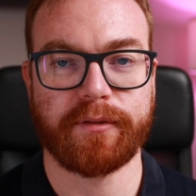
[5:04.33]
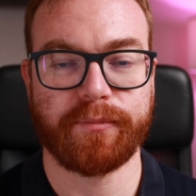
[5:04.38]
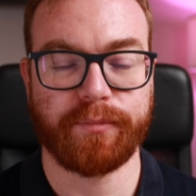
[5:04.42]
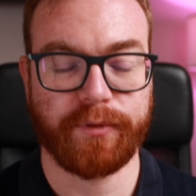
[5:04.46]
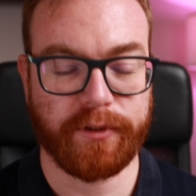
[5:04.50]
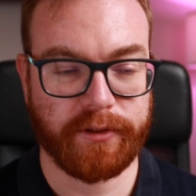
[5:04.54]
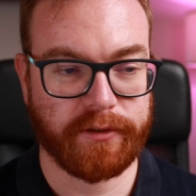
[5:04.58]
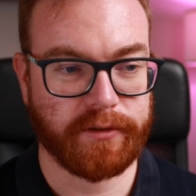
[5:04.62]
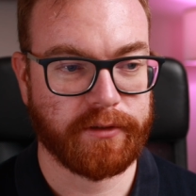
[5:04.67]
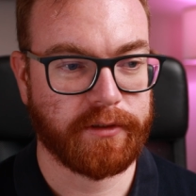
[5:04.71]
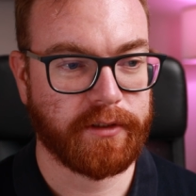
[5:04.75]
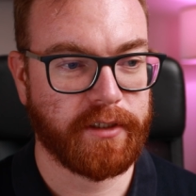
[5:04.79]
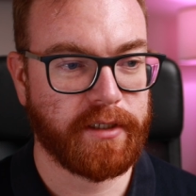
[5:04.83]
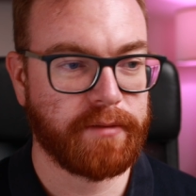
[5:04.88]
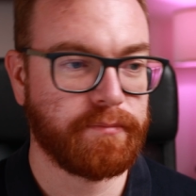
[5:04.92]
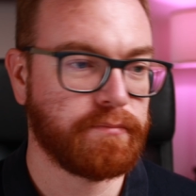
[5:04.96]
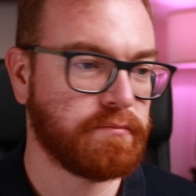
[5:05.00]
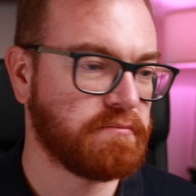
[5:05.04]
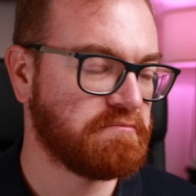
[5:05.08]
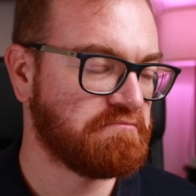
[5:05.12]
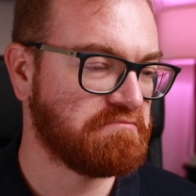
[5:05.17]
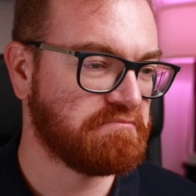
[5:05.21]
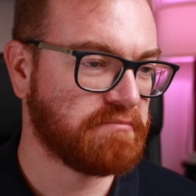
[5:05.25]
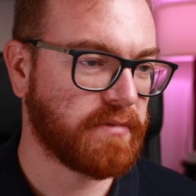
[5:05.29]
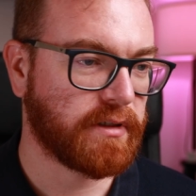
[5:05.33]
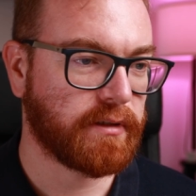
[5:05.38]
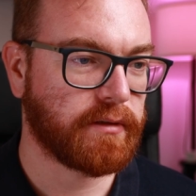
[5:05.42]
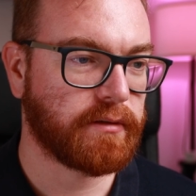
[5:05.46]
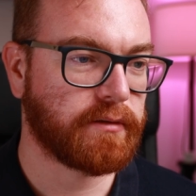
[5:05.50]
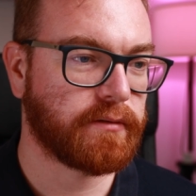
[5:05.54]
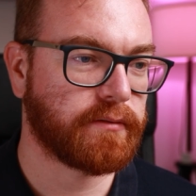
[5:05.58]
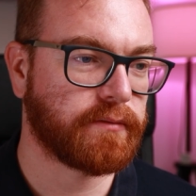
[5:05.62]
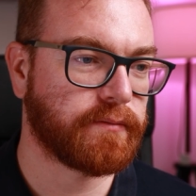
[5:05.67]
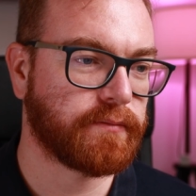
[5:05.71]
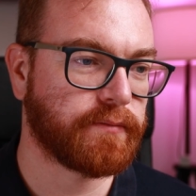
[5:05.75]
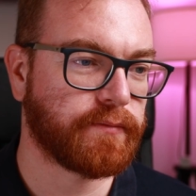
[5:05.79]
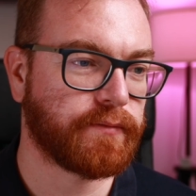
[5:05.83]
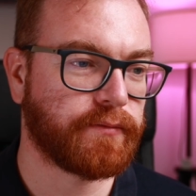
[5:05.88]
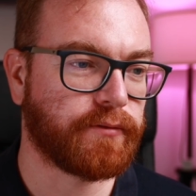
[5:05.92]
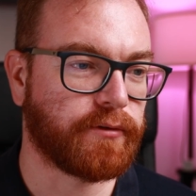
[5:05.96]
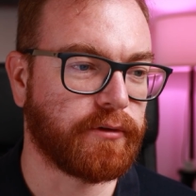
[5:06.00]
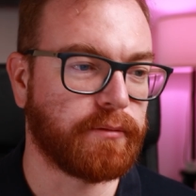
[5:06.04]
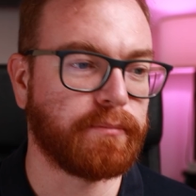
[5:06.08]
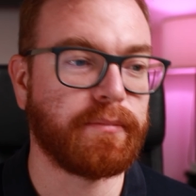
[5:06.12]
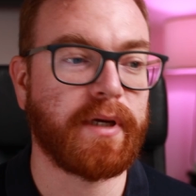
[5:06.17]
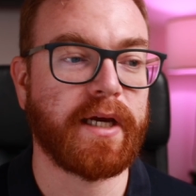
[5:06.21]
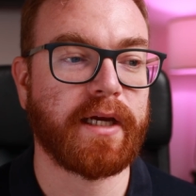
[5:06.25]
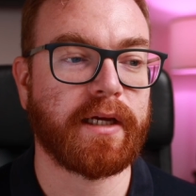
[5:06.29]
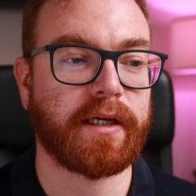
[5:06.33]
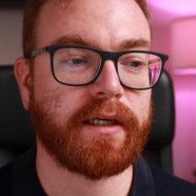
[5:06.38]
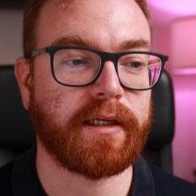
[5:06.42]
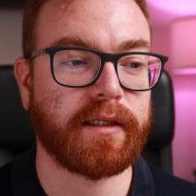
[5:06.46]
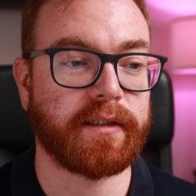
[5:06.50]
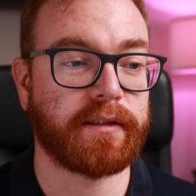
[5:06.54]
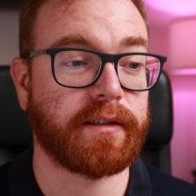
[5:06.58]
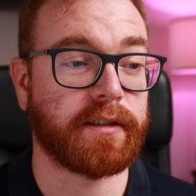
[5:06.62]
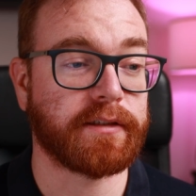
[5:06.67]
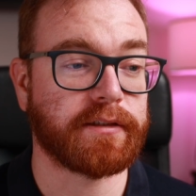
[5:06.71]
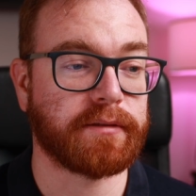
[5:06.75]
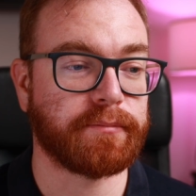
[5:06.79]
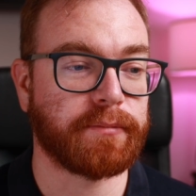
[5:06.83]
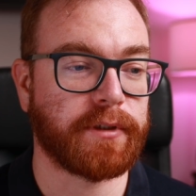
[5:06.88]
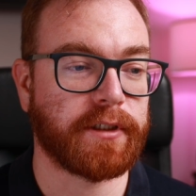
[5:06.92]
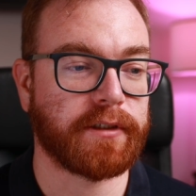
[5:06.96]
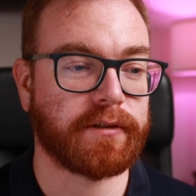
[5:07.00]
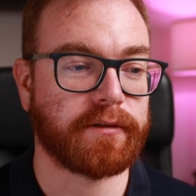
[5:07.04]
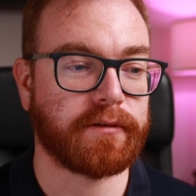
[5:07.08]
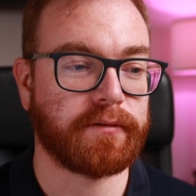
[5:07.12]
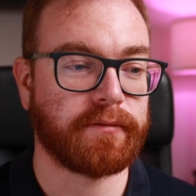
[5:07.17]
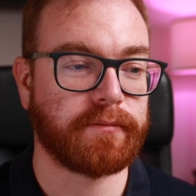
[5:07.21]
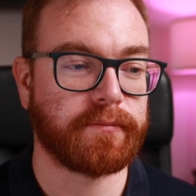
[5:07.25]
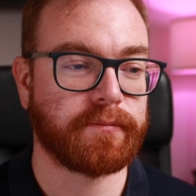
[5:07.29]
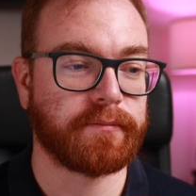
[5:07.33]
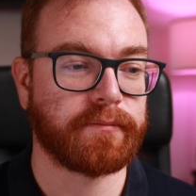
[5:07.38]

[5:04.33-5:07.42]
in the printer name. For Mac, it doesn't matter.